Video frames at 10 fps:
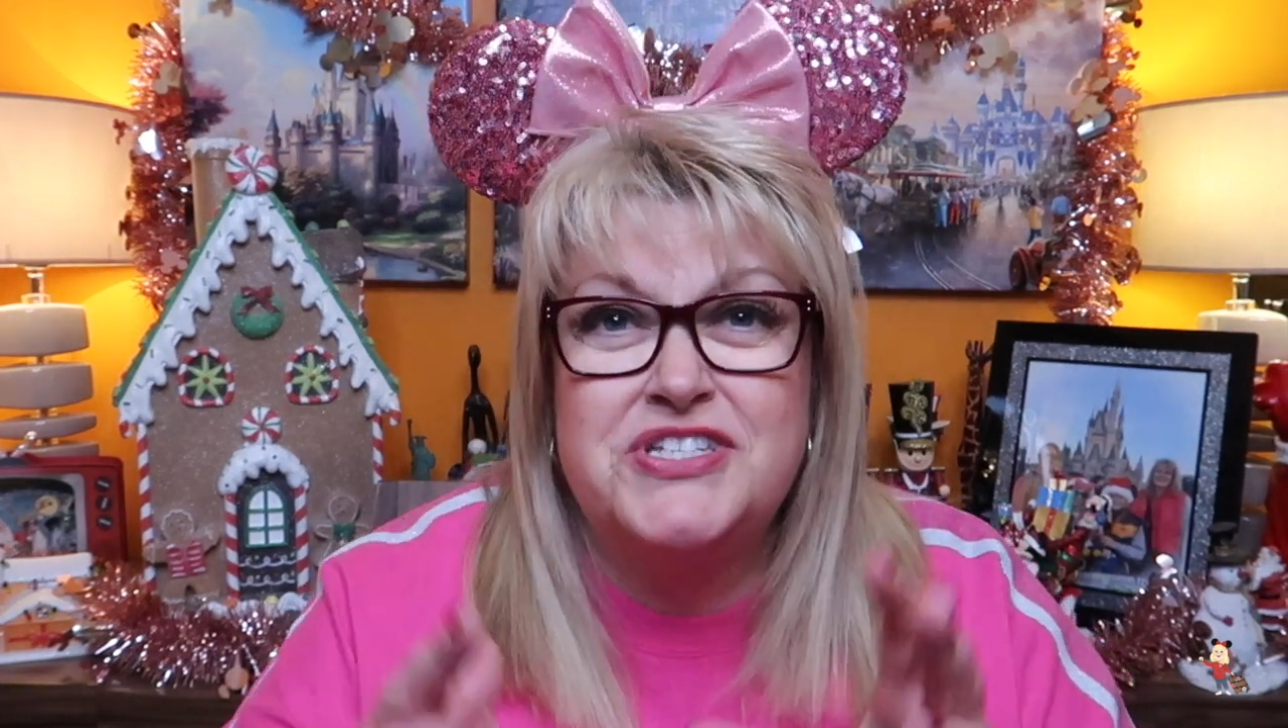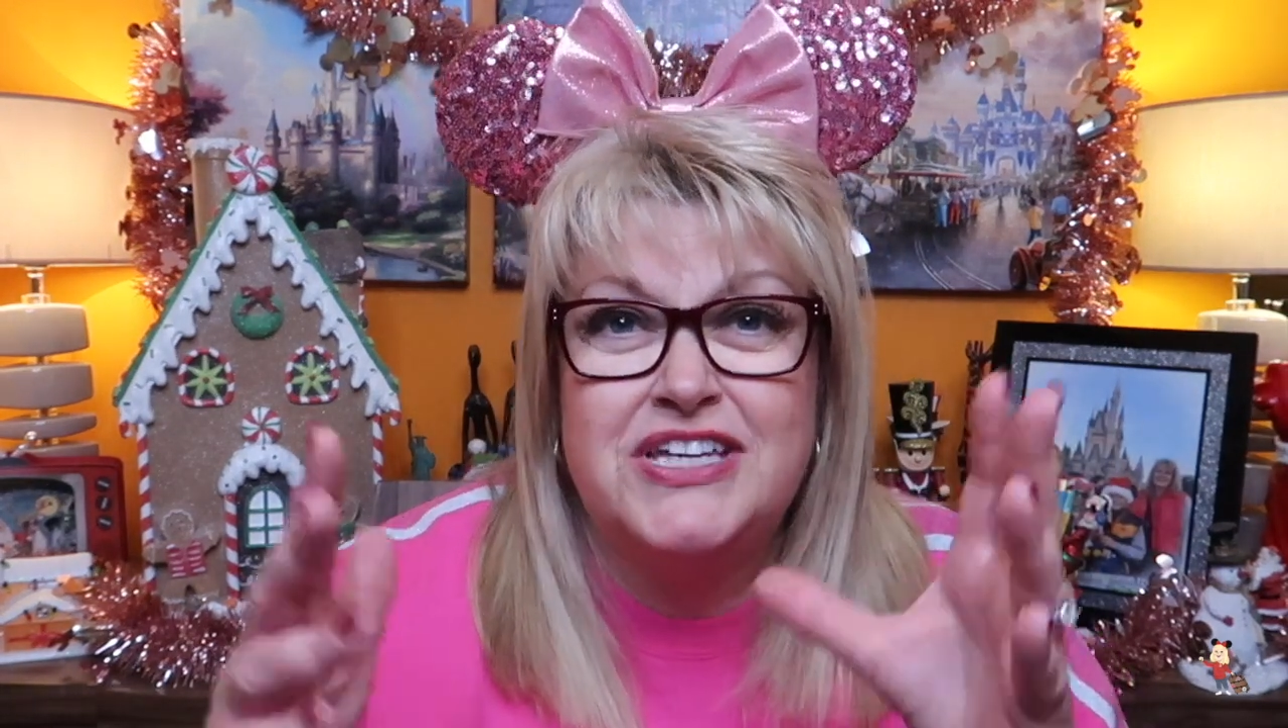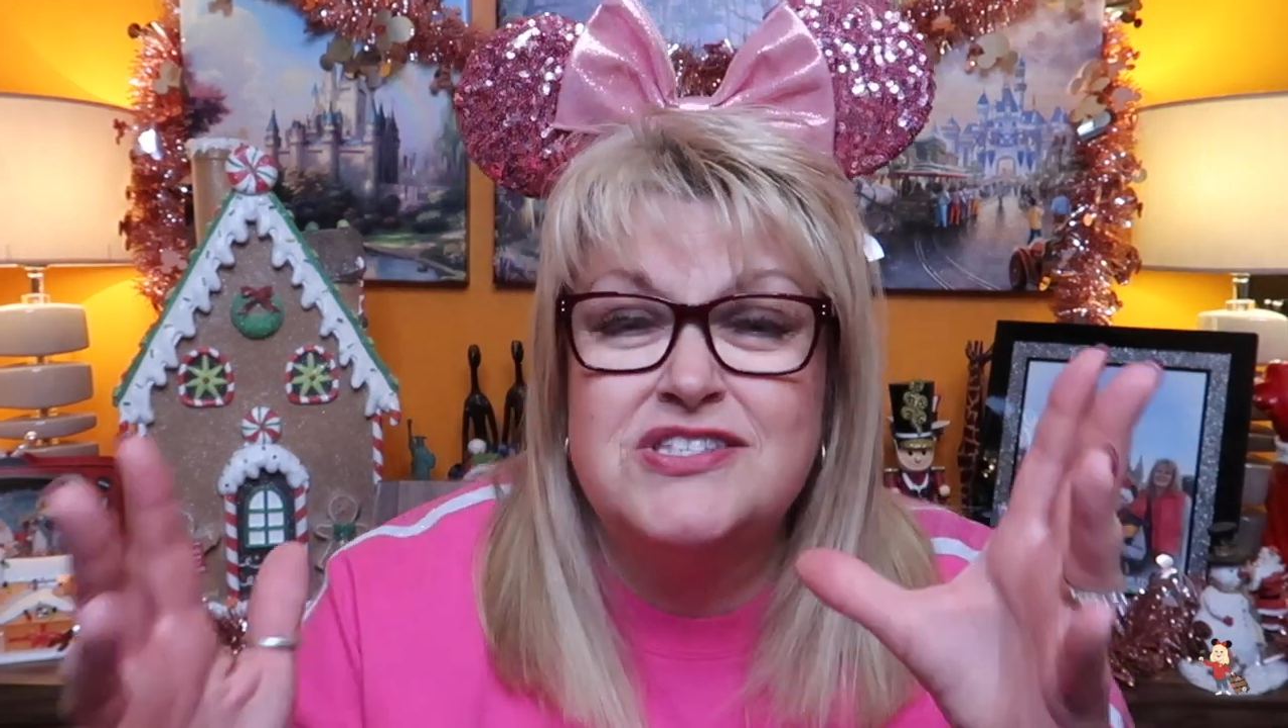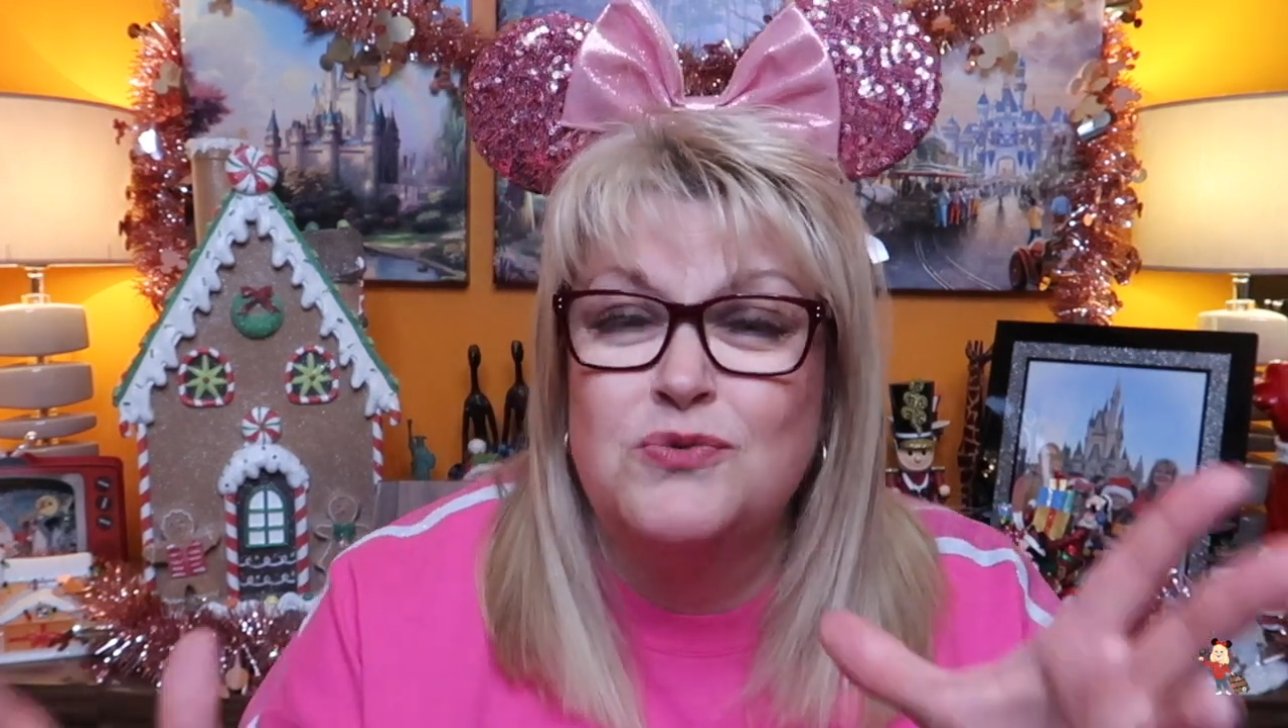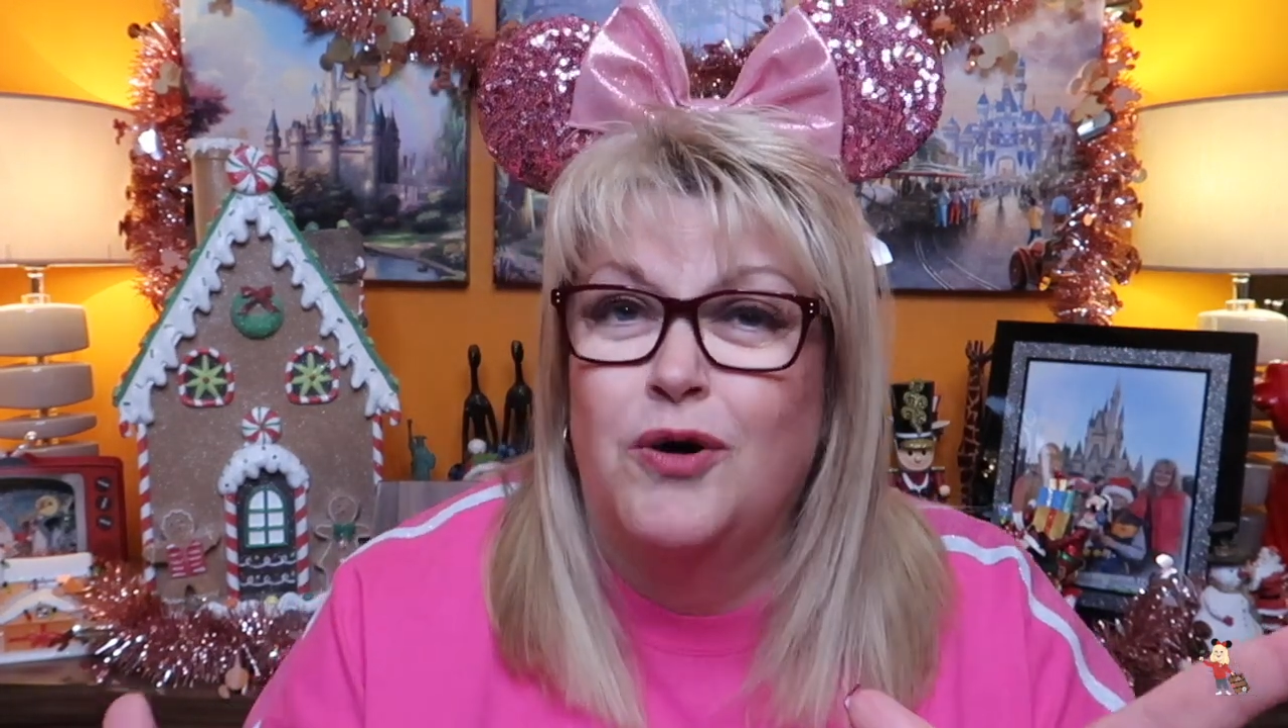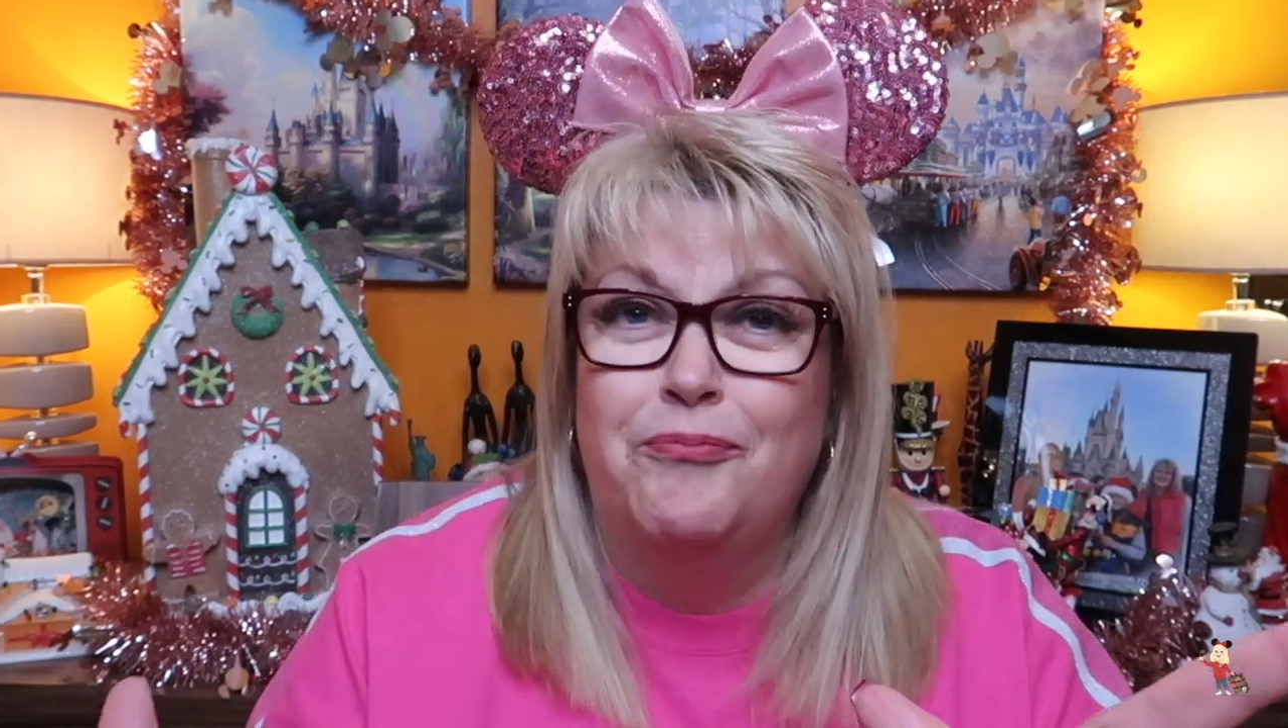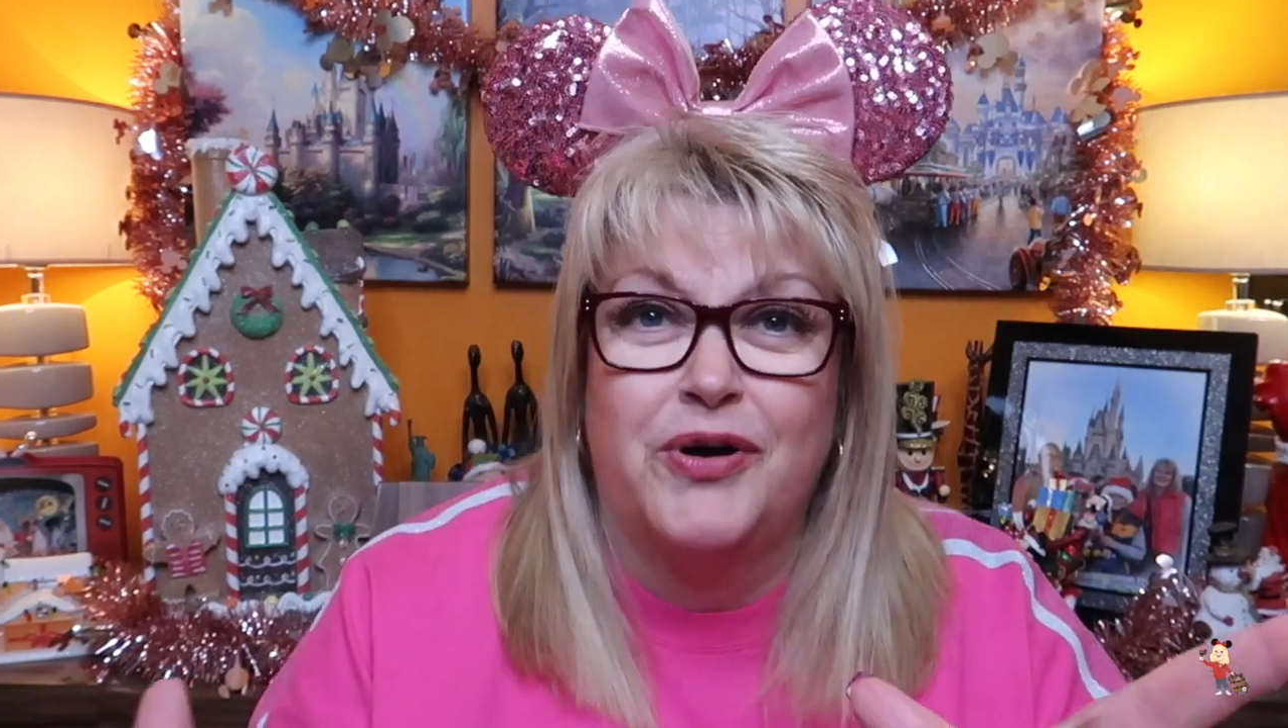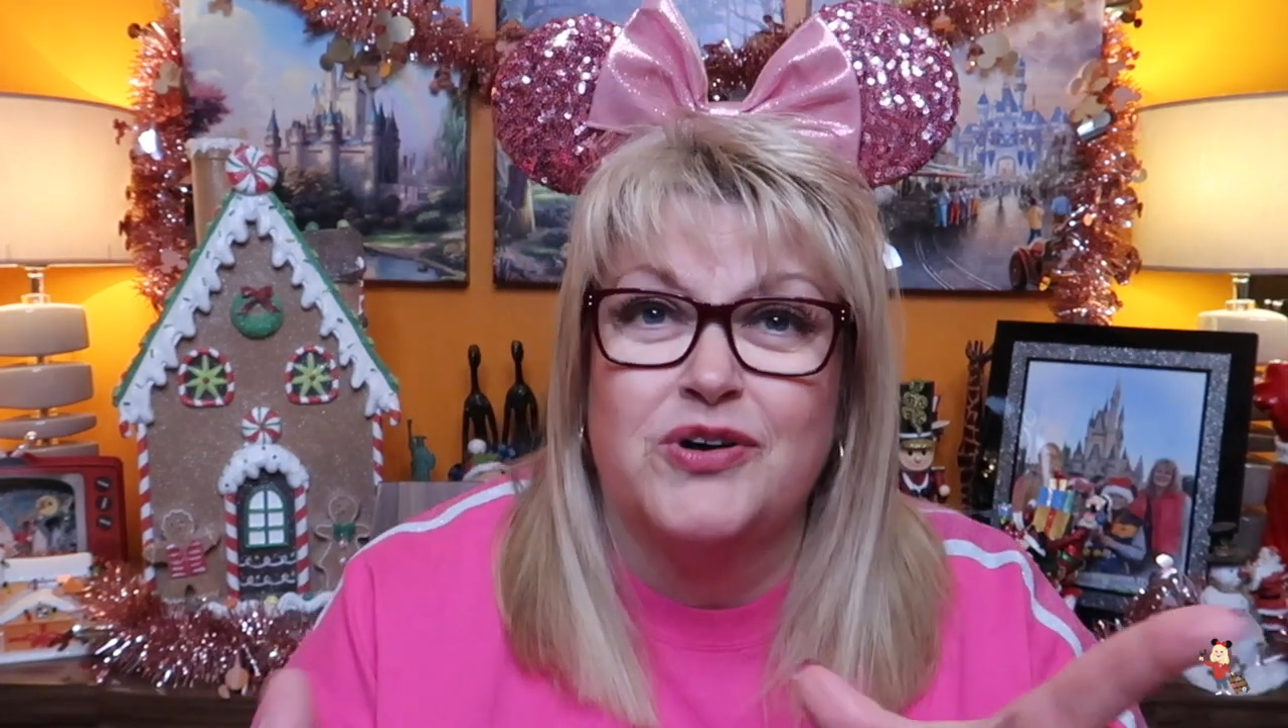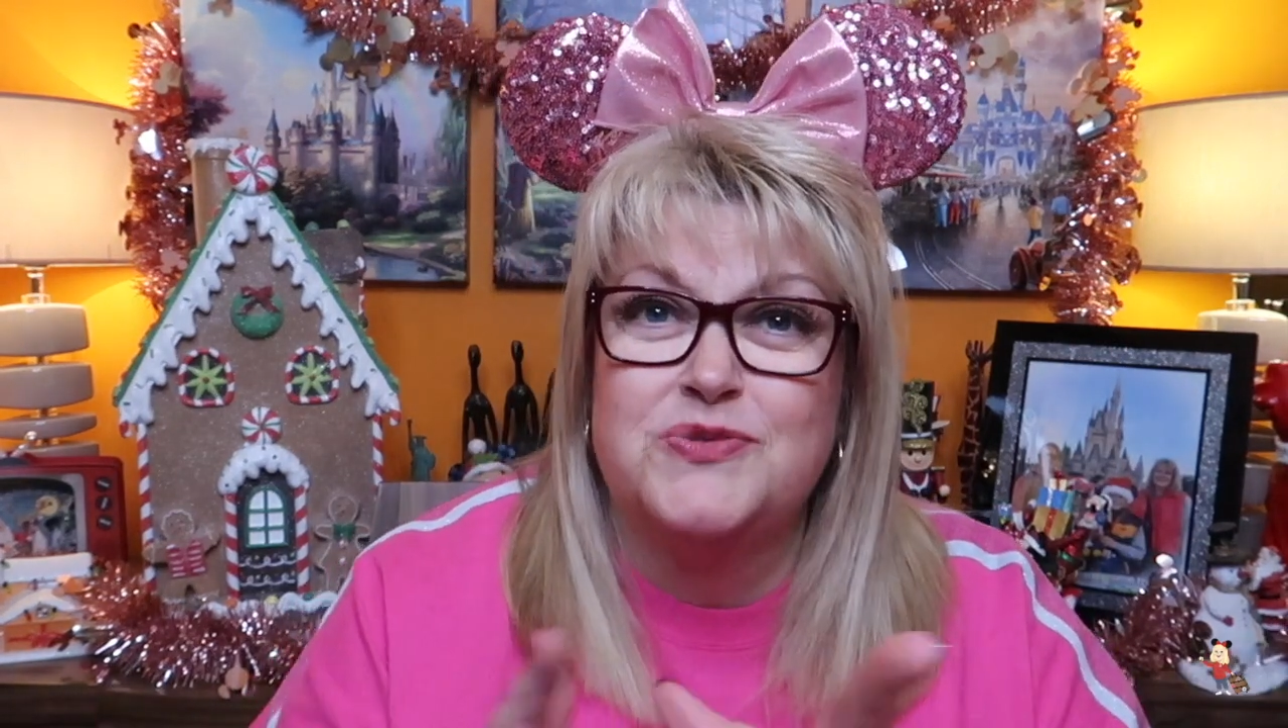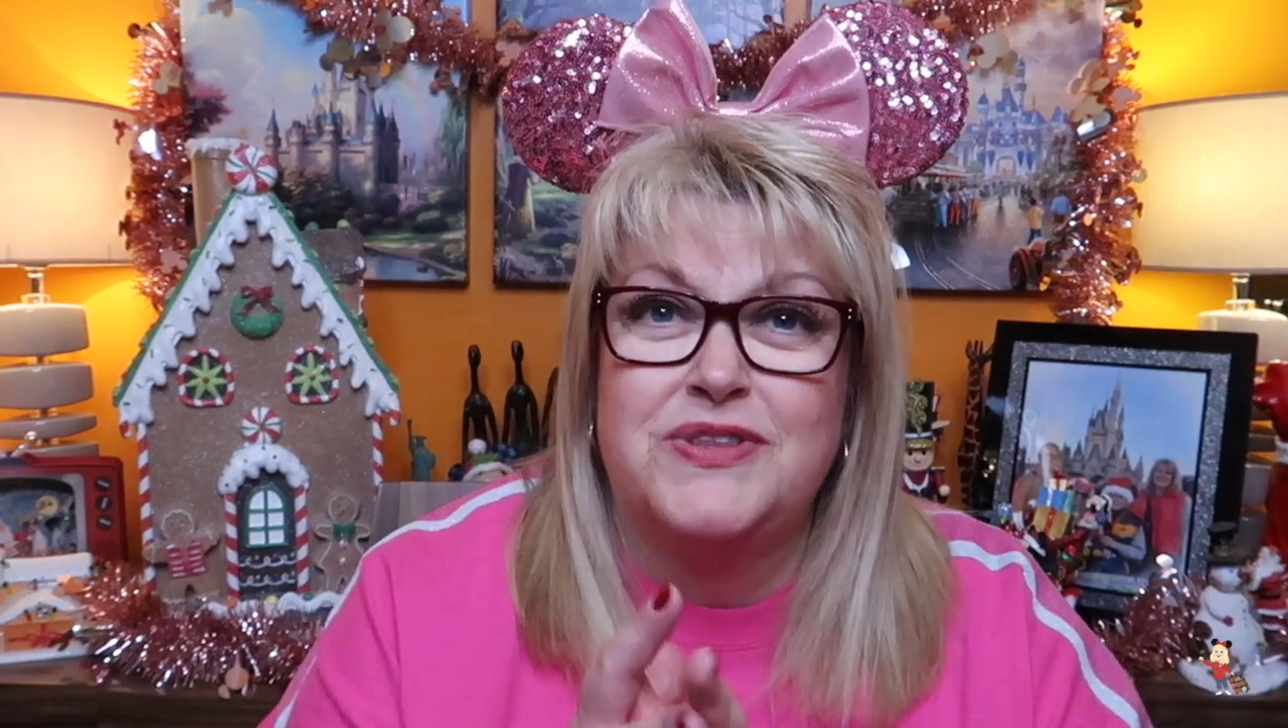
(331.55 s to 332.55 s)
it into one box